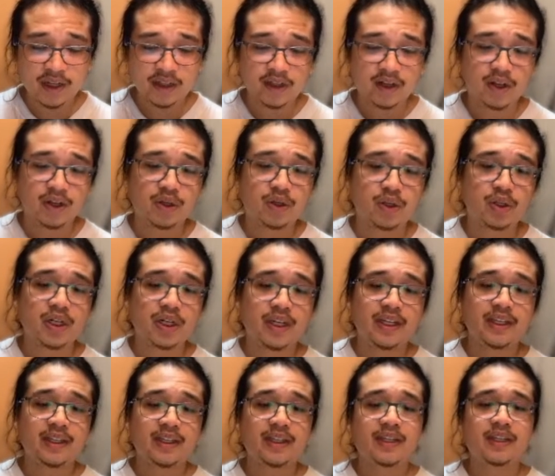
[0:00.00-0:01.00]
there are
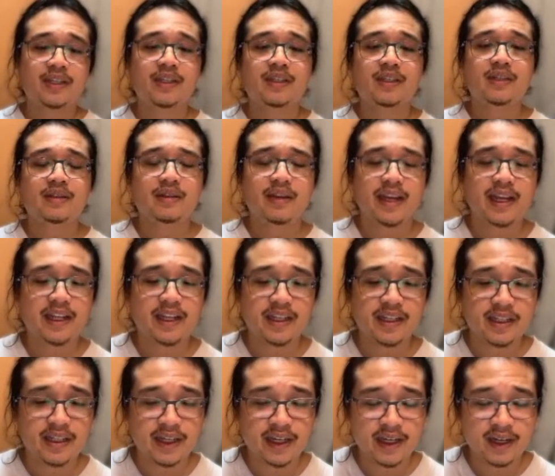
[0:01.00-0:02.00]
usually these
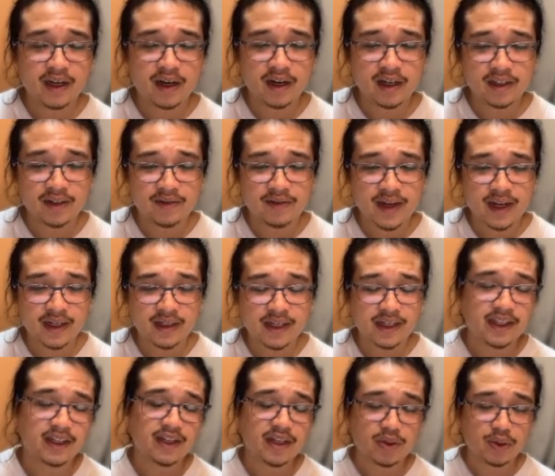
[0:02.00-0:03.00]
aliasing artifacts. I
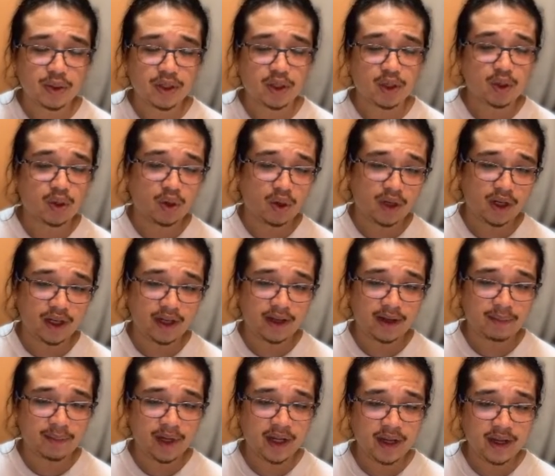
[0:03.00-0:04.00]
think that's what you call
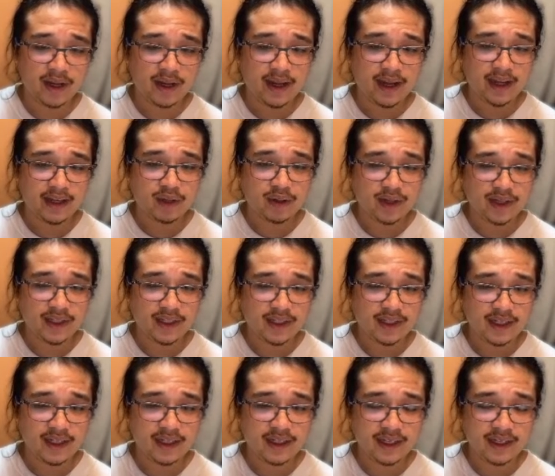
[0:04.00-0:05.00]
them. And you can
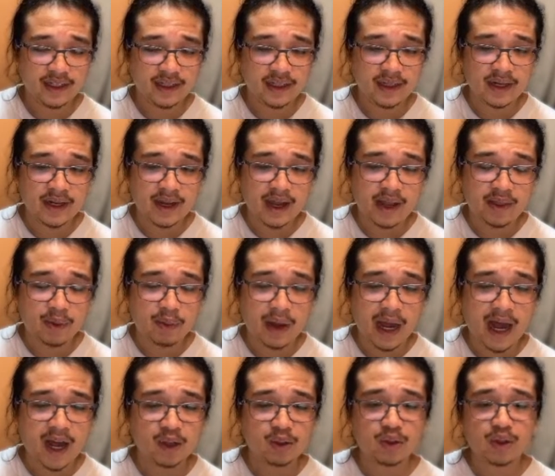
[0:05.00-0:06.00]
see this, the
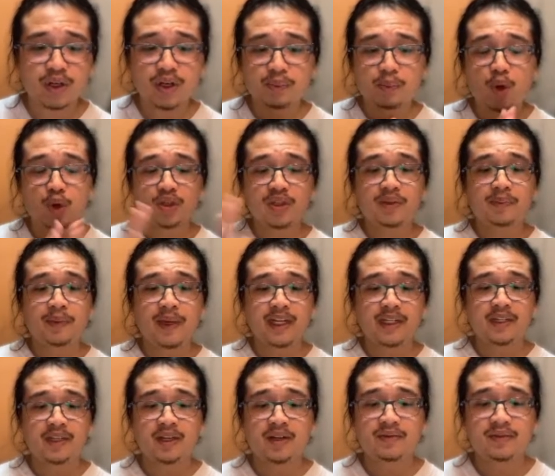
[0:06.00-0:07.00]
outermost
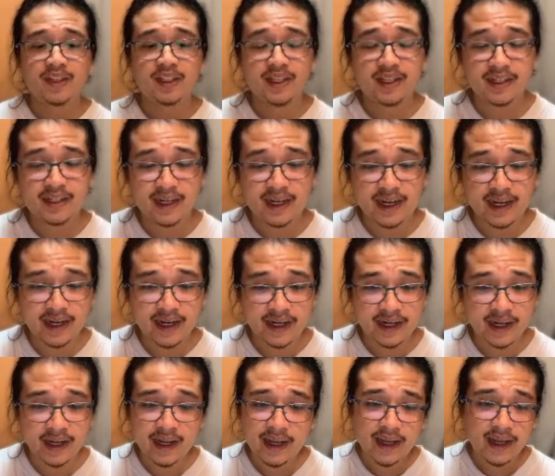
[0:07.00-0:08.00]
pixel of the
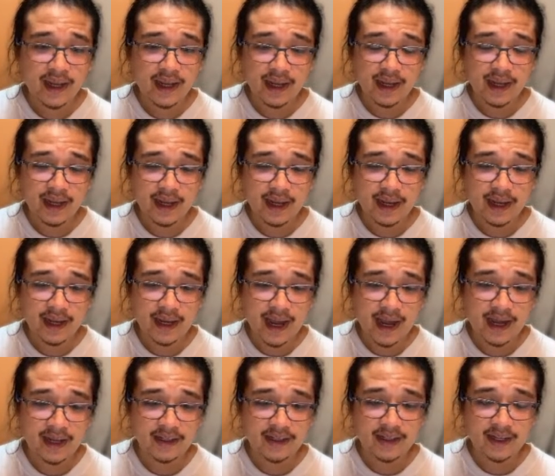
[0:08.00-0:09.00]
design
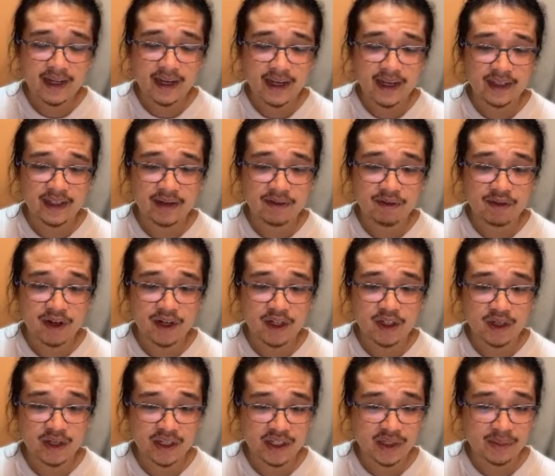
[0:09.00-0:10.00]
has a different
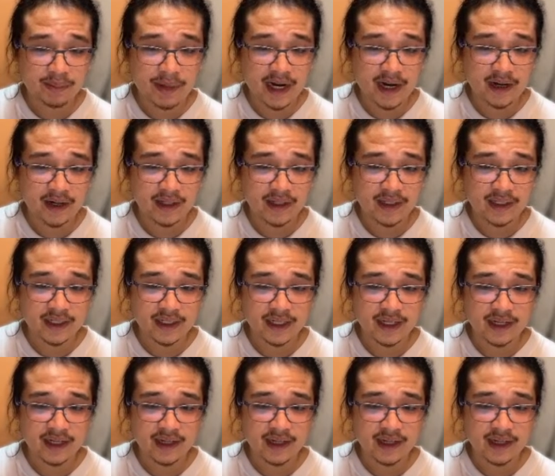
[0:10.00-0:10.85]
transparency.